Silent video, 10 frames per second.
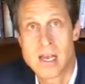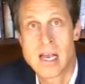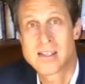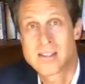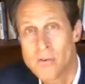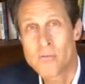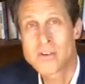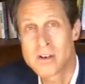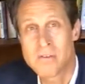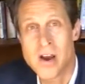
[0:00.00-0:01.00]
Its sulfur
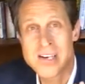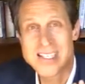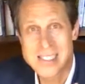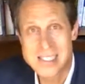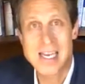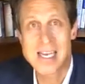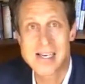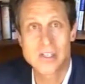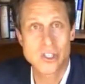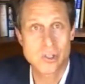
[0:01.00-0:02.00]
is a very
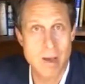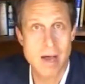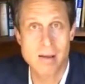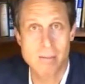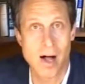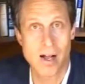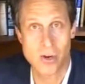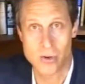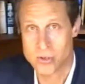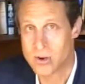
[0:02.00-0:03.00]
sticky, smelly
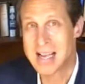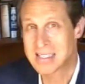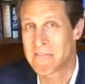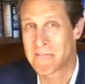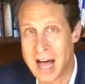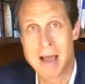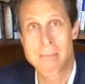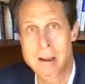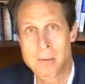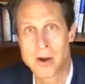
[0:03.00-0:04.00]
molecule. It sort of acts like
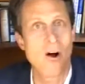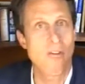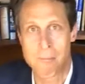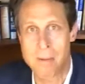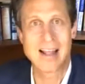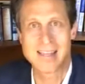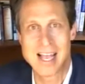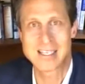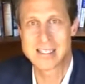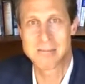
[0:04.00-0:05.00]
flypaper, and all the bad
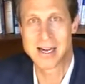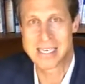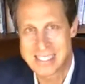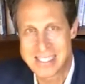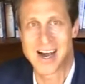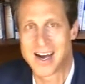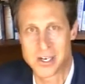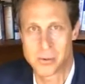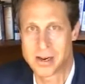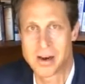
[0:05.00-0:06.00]
things in the body stick
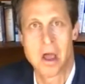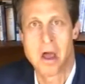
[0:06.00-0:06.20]
onto it.